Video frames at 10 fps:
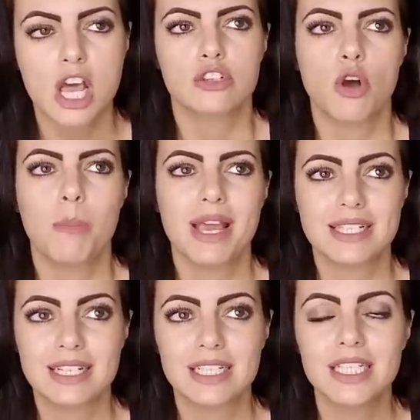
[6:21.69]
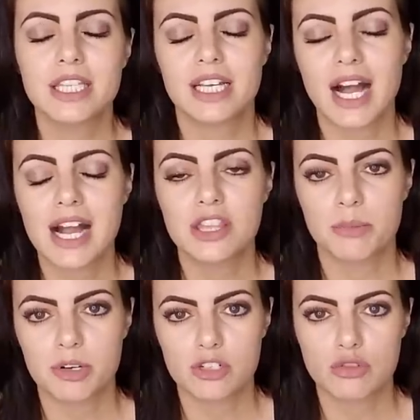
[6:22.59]
So basically, the guy in the
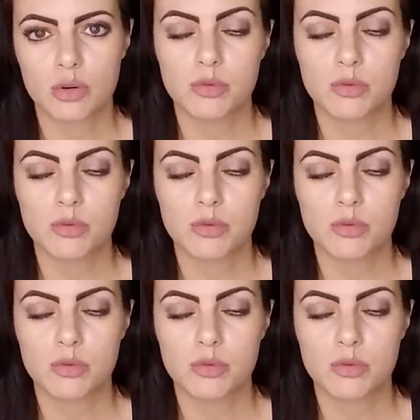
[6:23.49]
bird store